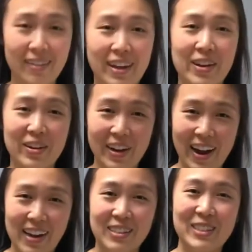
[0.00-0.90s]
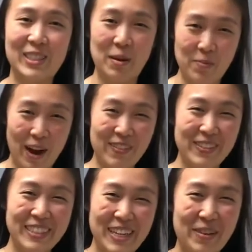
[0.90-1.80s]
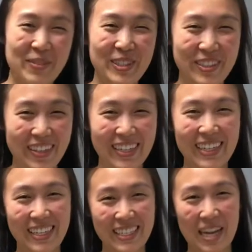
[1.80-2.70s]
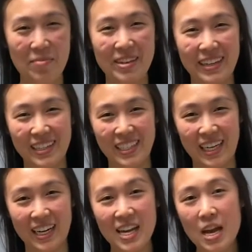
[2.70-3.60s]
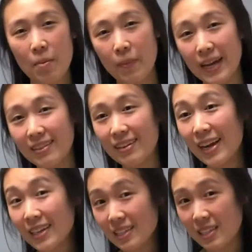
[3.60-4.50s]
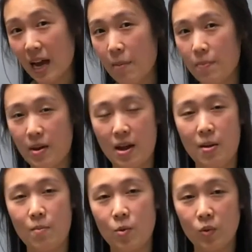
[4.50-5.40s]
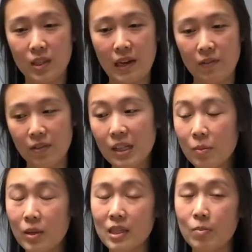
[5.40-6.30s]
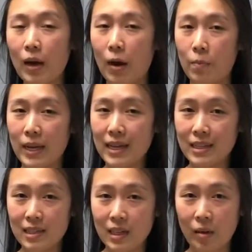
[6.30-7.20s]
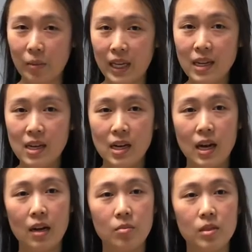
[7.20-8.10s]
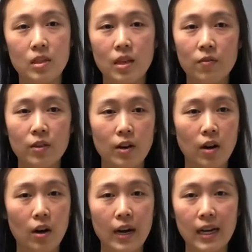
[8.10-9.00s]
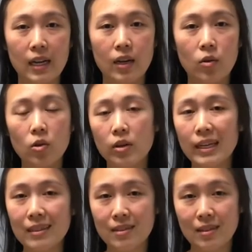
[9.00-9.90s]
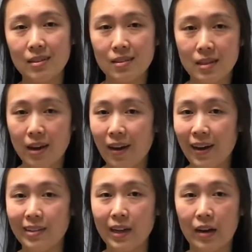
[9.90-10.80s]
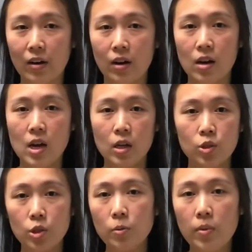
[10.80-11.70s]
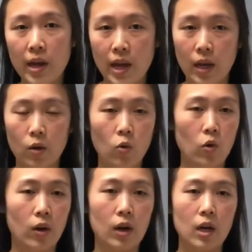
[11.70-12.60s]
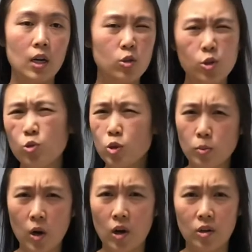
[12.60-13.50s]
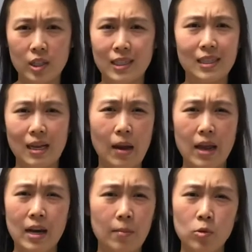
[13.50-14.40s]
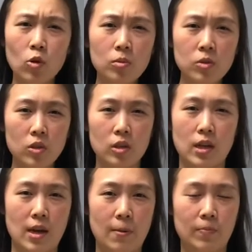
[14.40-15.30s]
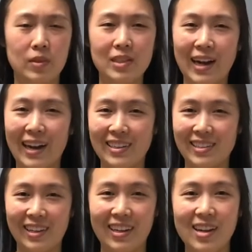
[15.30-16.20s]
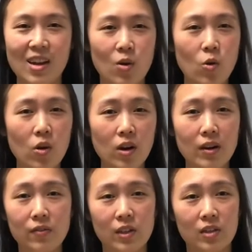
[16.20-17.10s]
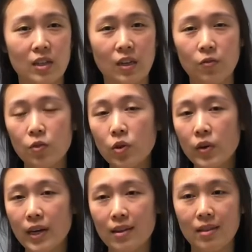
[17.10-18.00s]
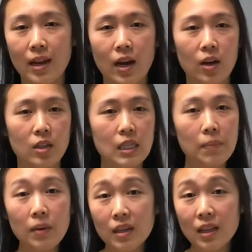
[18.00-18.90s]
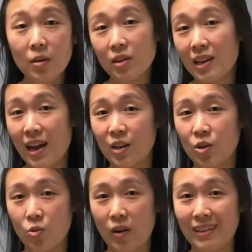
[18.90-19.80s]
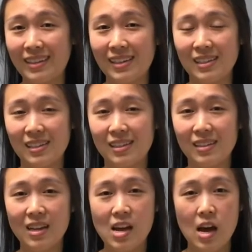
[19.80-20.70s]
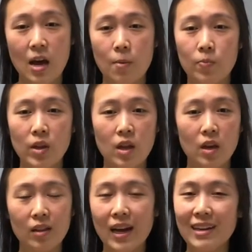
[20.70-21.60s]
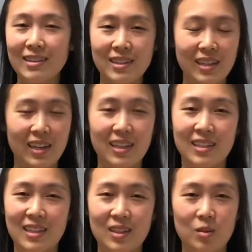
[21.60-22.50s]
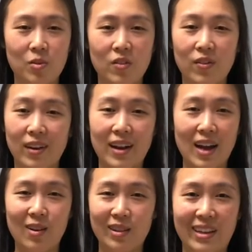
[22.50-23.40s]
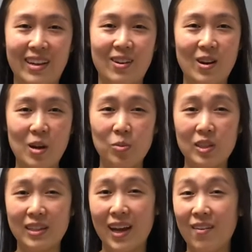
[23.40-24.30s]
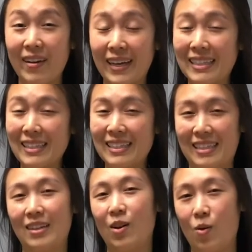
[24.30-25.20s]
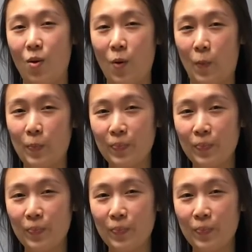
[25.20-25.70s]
let your cats jump off the table during an examination. But the next step would definitely be to palpate his tummy, see if there are any organs inside that are too big or too small, just at an abnormal sizing, or if there's any fluid in there. Typically with annual wellnesses, a lot of these kitties tend to be very healthy and are able to get vaccines to go home.